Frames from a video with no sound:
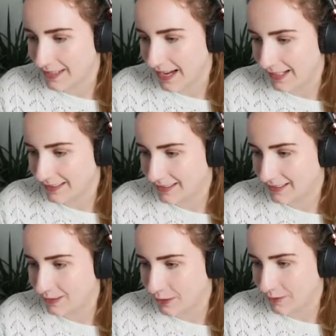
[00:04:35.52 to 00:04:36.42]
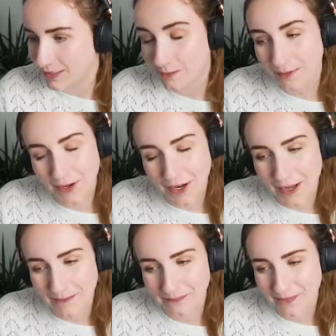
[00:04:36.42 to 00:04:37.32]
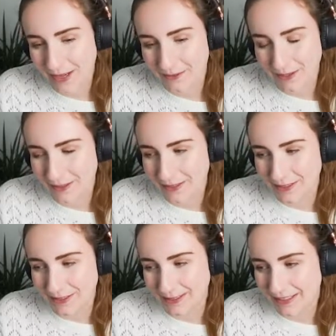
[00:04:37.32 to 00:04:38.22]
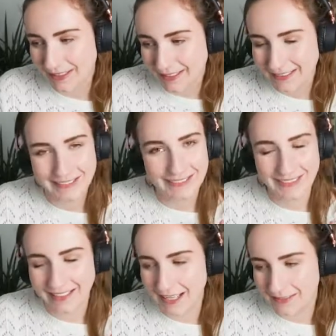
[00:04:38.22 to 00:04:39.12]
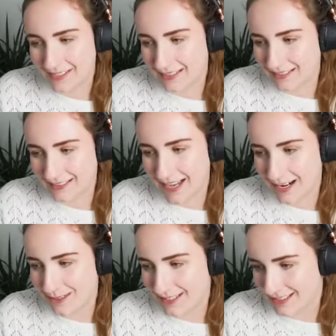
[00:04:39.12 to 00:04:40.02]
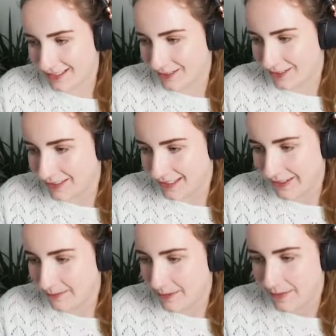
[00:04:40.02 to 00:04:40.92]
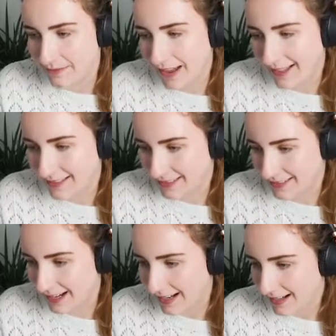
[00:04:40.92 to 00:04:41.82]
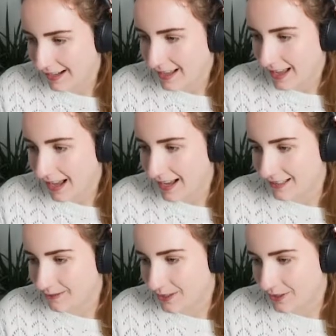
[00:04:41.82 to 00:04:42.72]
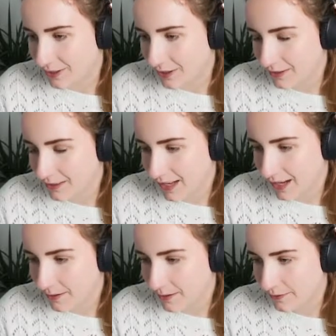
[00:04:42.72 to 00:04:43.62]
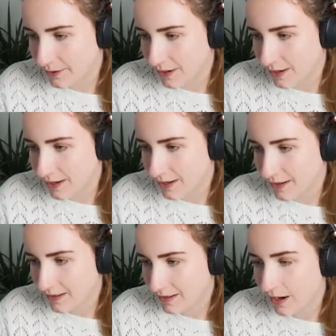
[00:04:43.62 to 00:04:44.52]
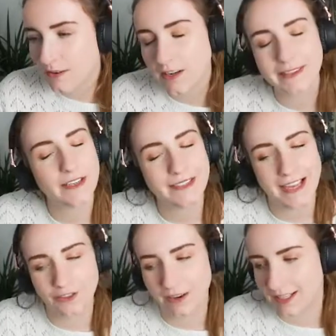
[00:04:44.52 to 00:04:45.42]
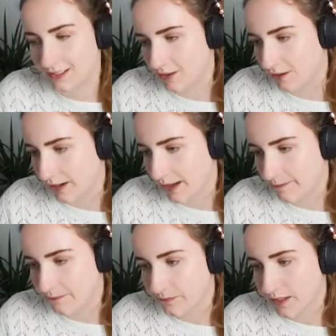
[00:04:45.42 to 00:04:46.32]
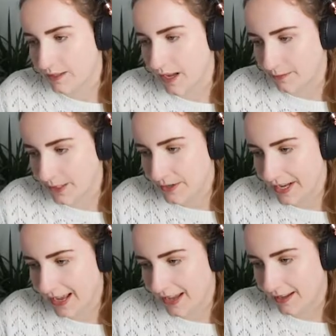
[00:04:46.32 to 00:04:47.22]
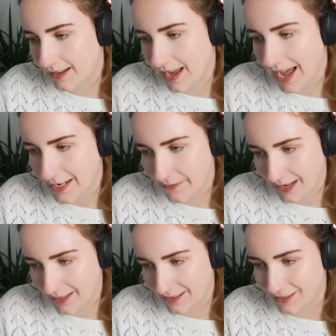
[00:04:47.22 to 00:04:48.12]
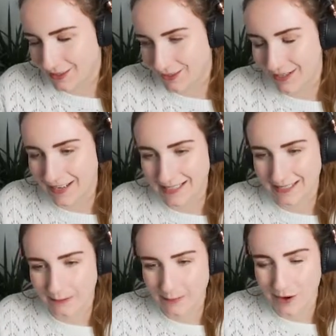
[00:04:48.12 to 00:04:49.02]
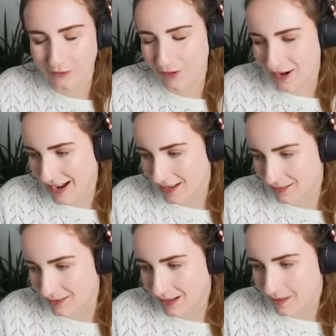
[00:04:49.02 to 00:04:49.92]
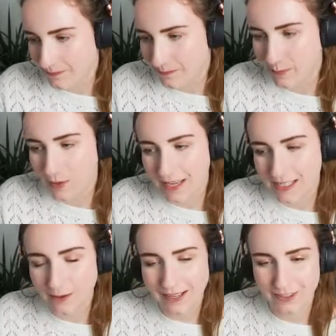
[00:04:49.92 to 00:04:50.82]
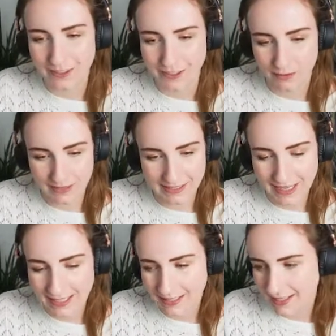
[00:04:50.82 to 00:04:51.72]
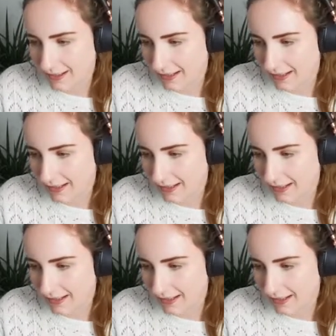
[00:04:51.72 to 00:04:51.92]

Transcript: that stuff. So we've got a few little life skills now, which is good, giving me a bit of a head start. And we should also have got, oh no, we don't get a trait as a toddler. No, we don't get anything else as a toddler, it's more for an adult. But that's quite good, so we've decided her